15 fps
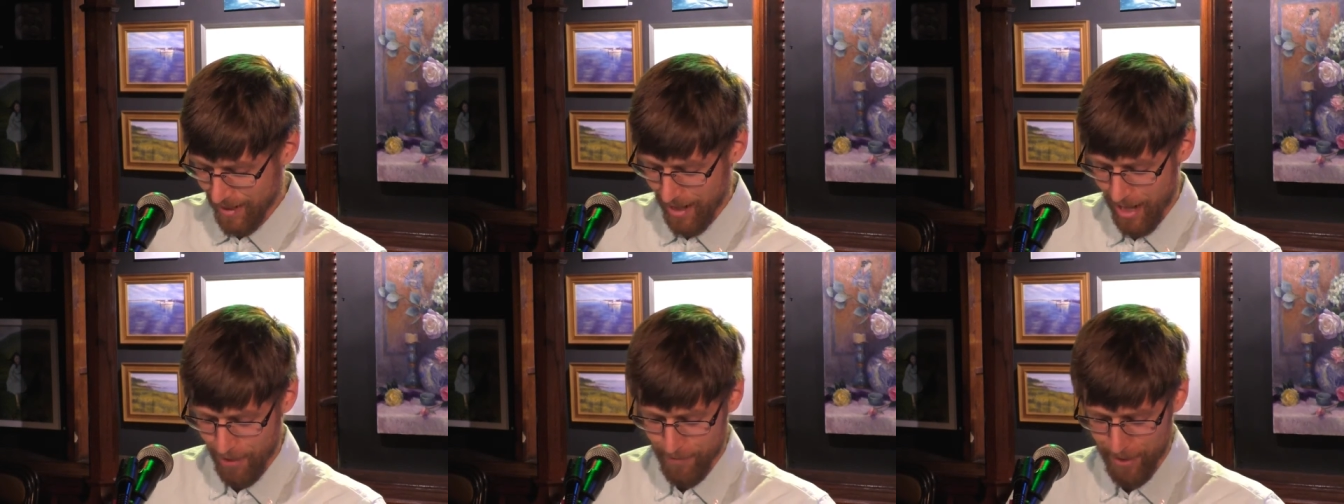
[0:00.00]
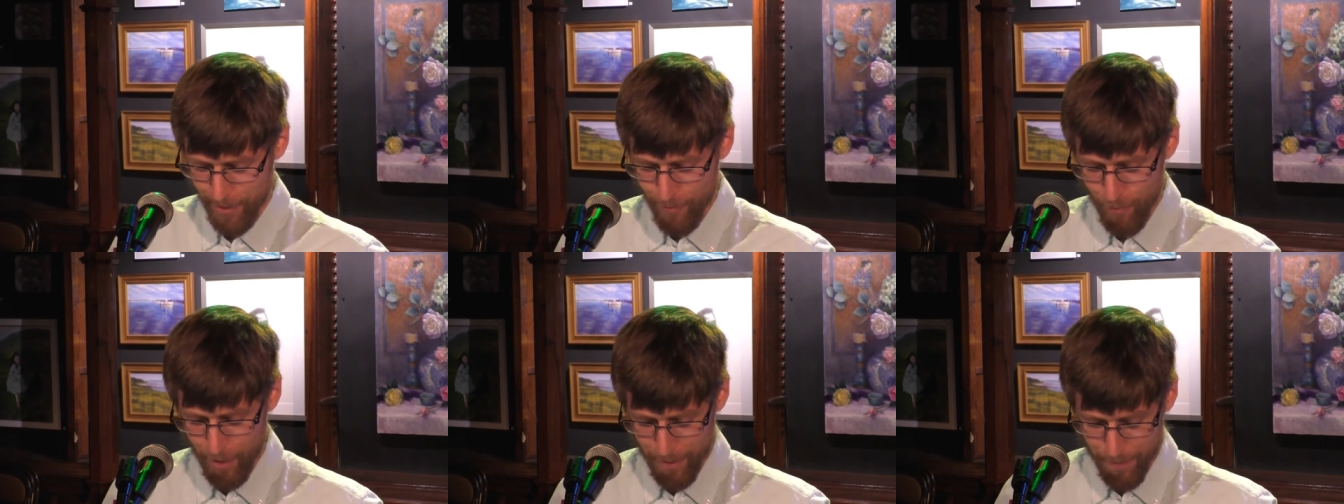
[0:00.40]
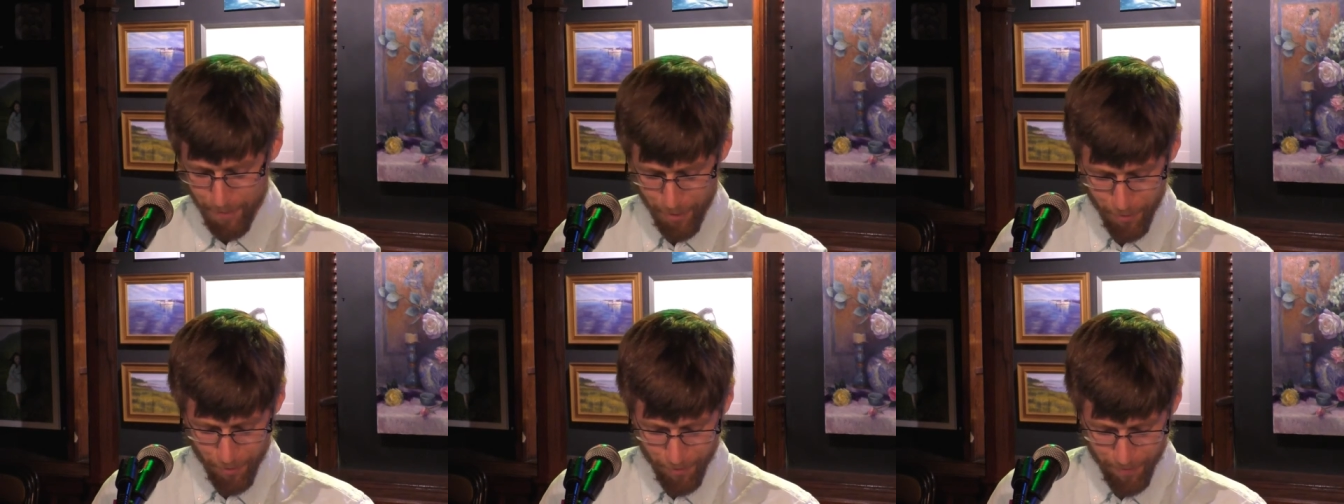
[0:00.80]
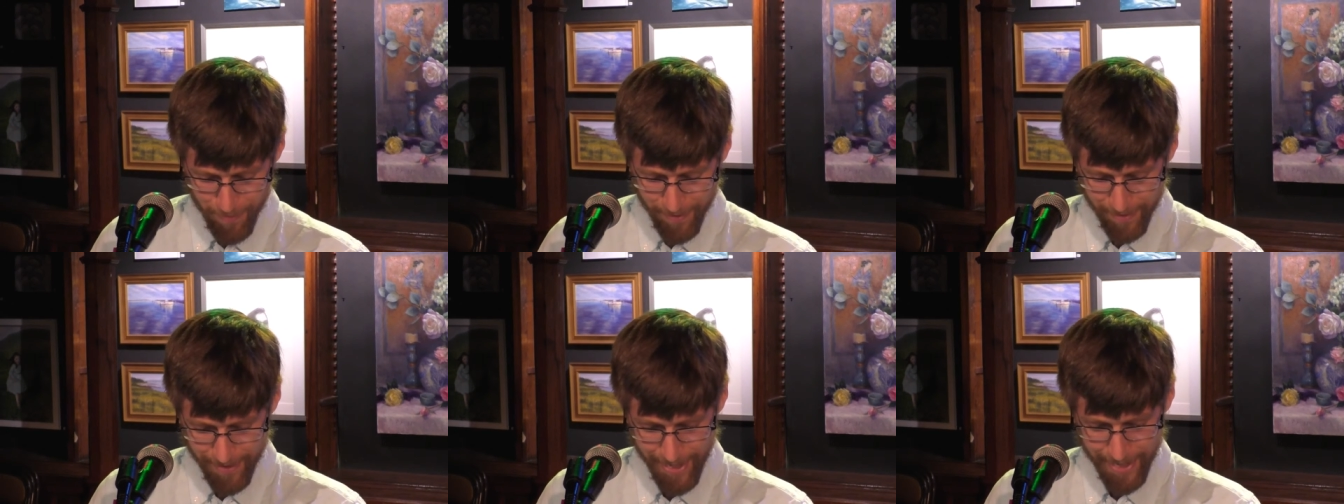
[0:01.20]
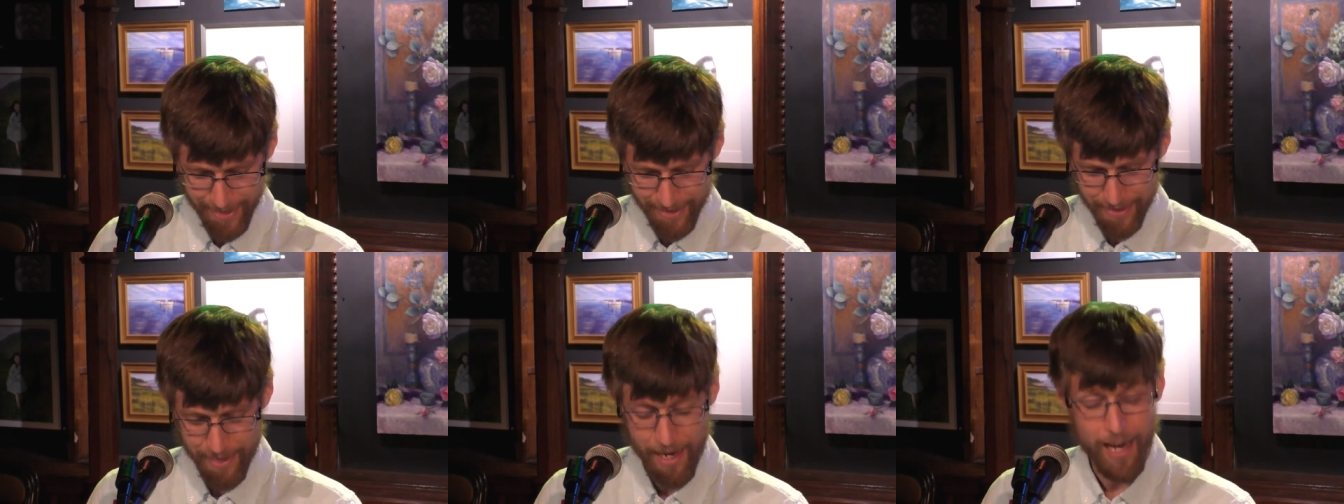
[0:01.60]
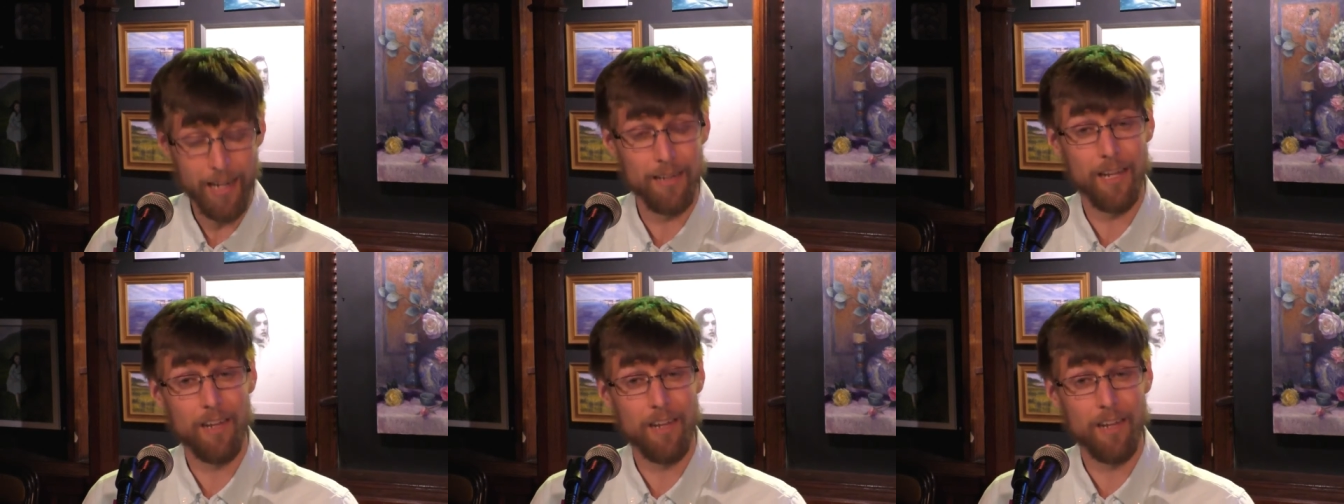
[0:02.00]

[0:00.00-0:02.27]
I'll read one poem that is not a